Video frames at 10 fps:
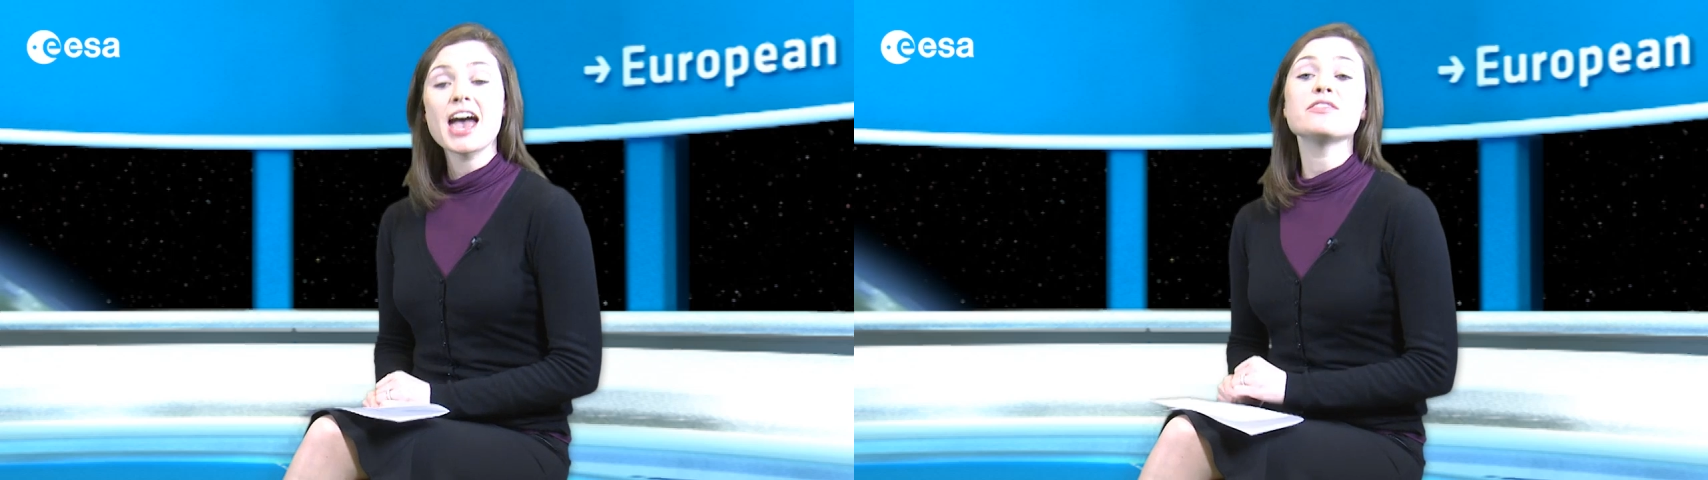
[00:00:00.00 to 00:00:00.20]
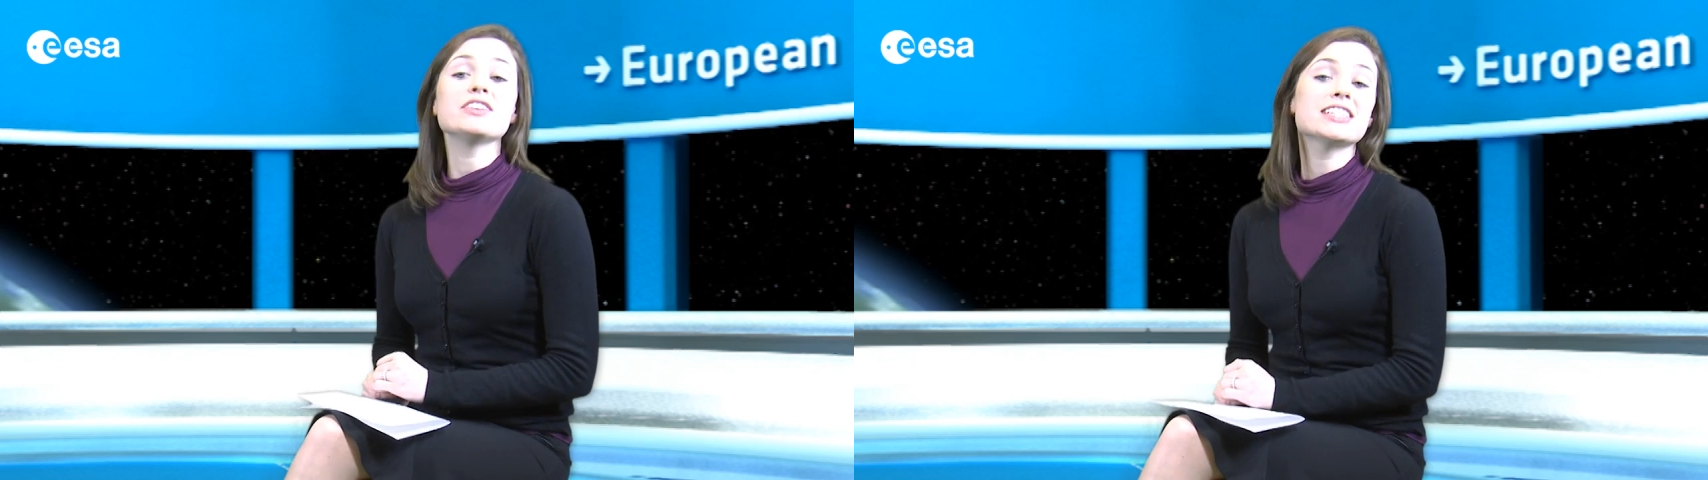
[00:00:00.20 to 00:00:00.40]

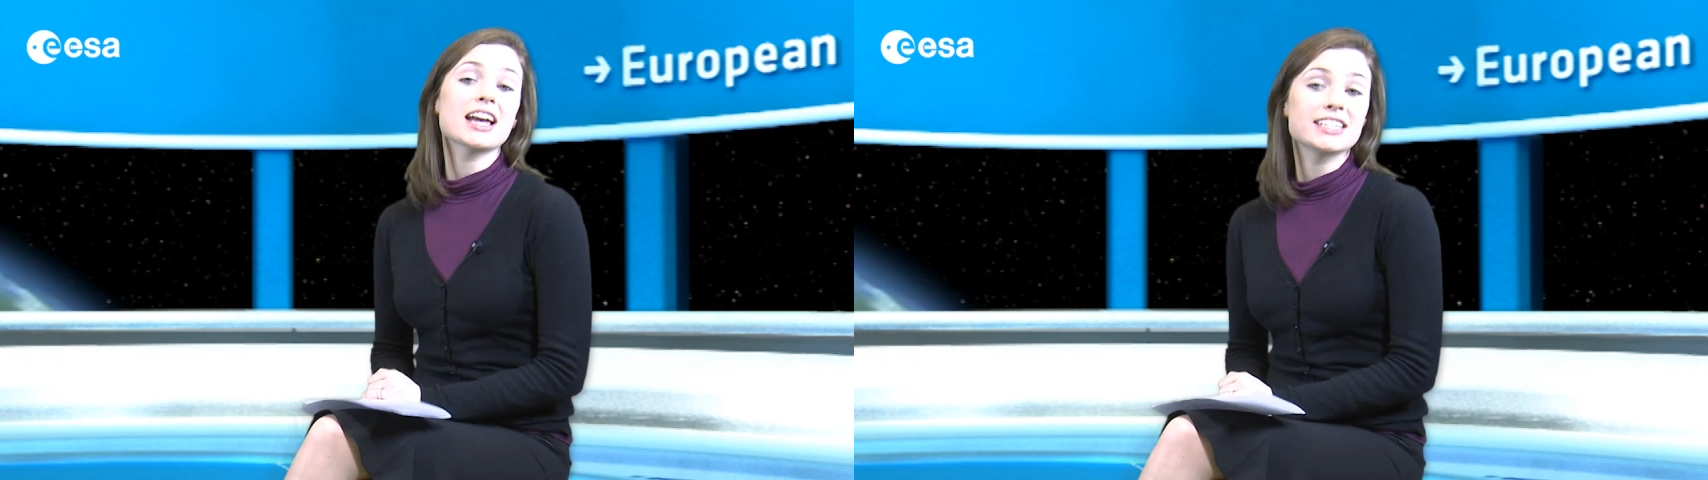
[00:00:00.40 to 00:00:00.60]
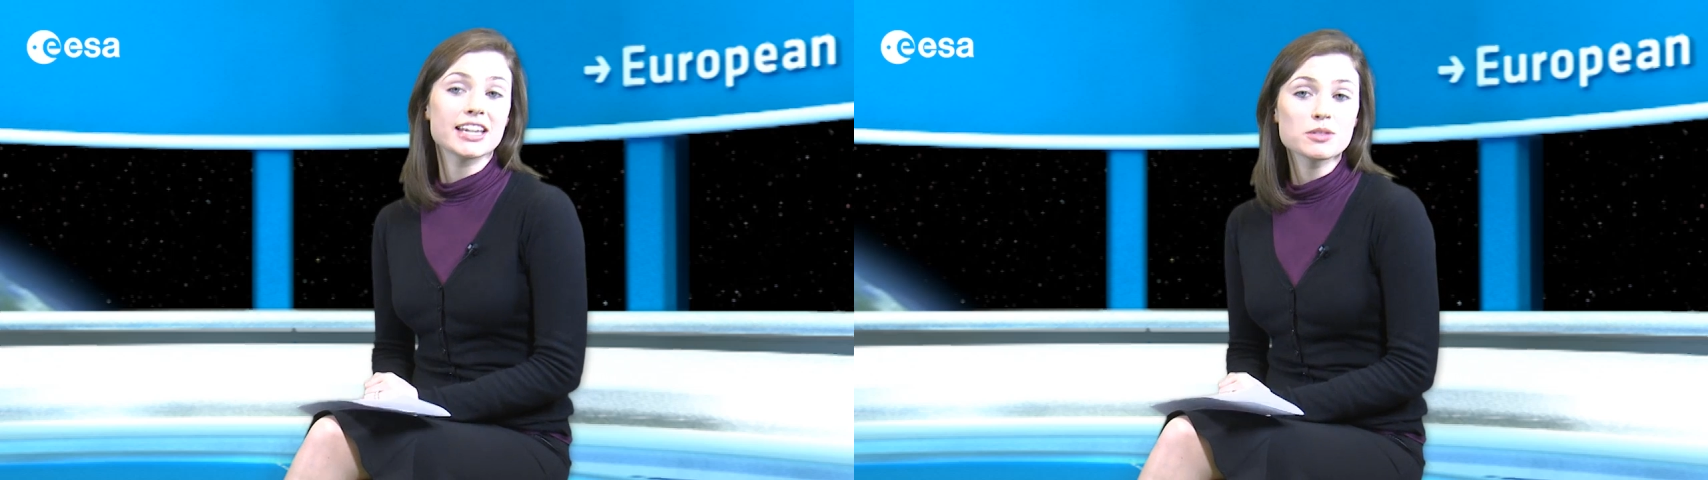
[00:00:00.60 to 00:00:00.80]

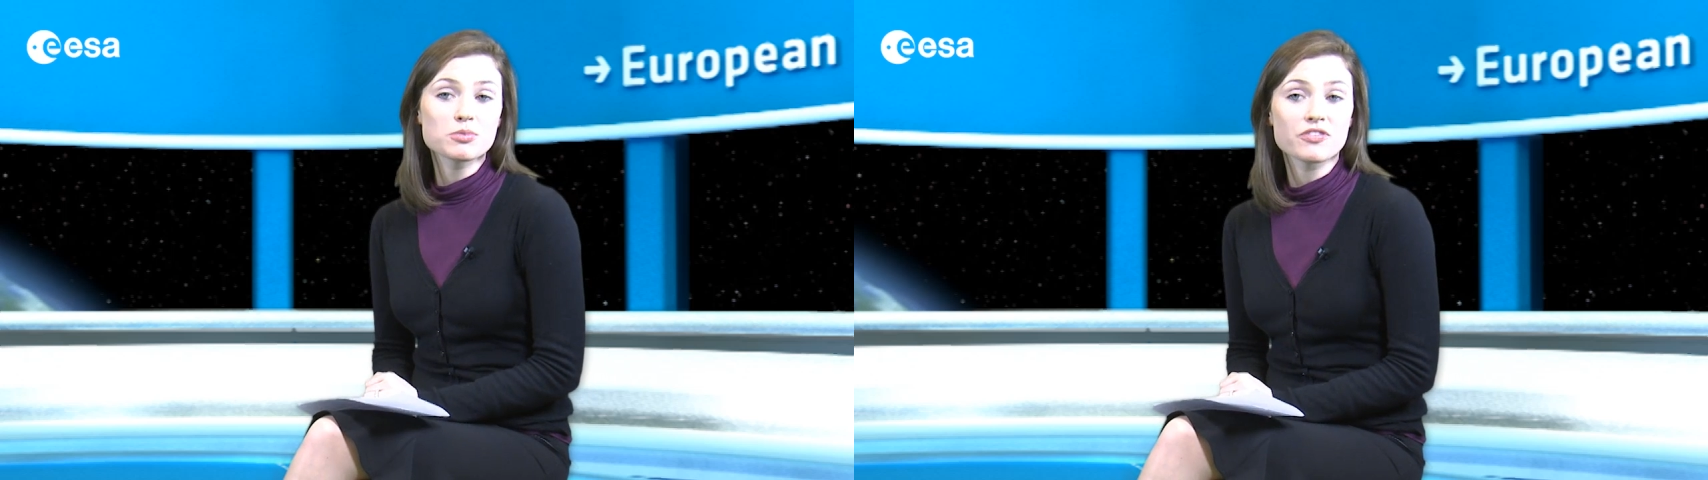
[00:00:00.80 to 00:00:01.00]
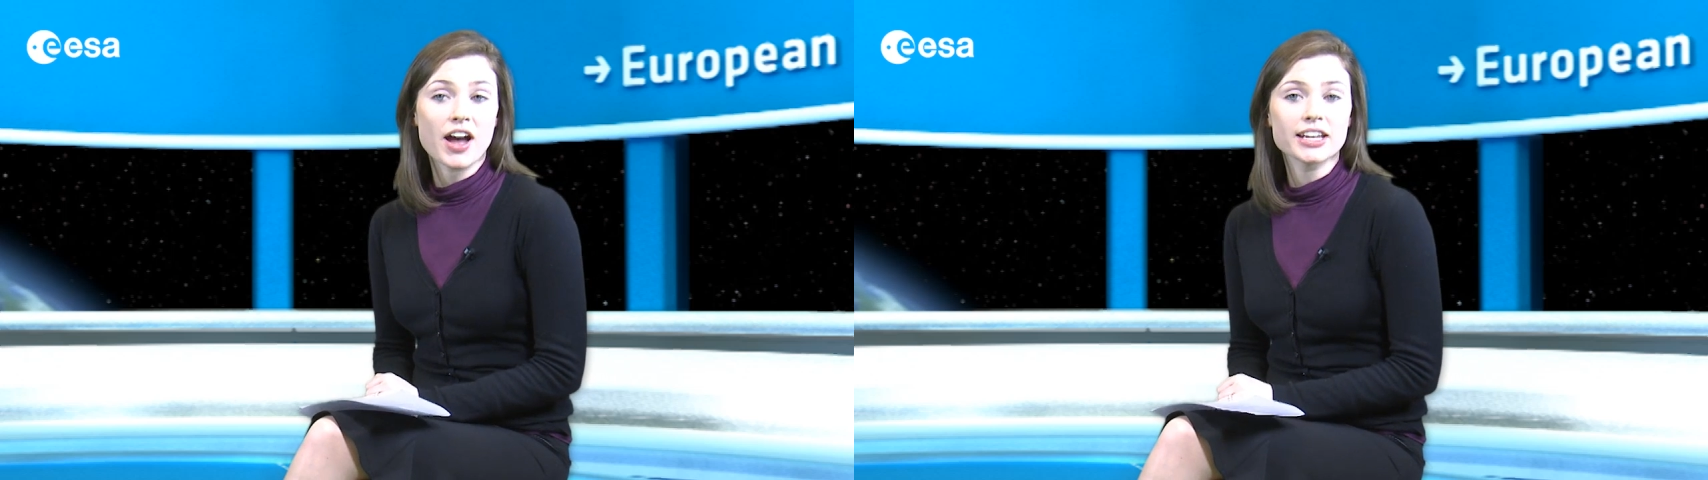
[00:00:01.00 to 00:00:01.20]
Envisat data
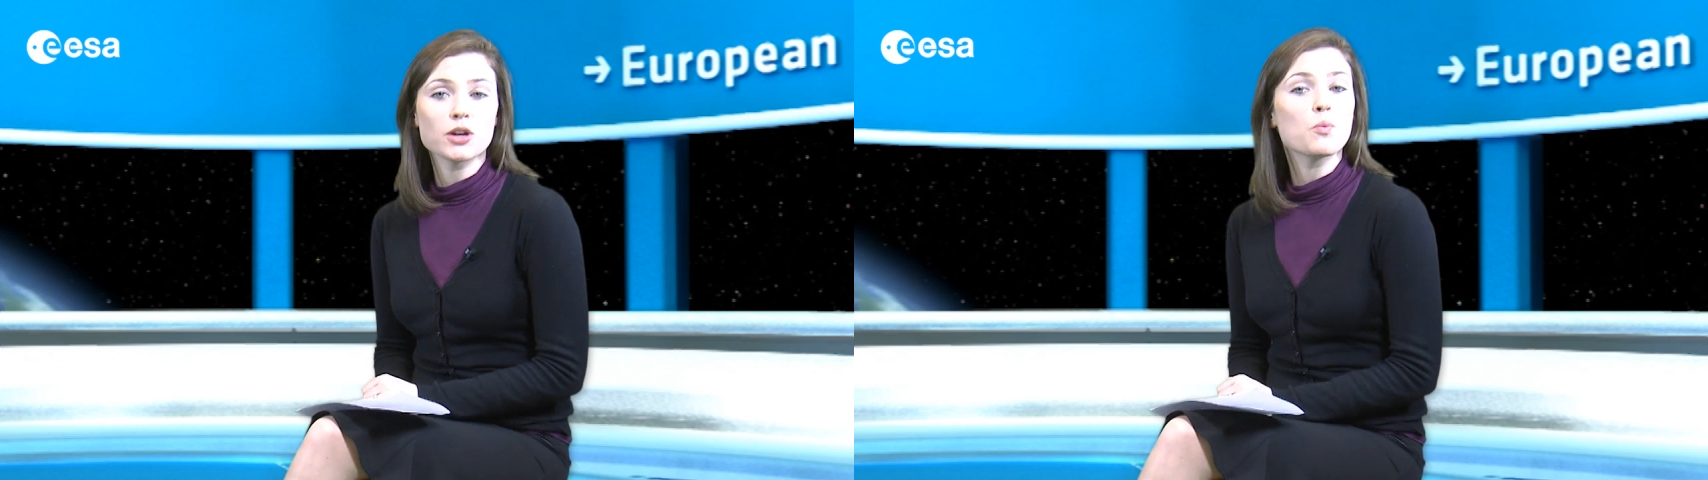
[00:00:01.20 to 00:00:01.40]
provide a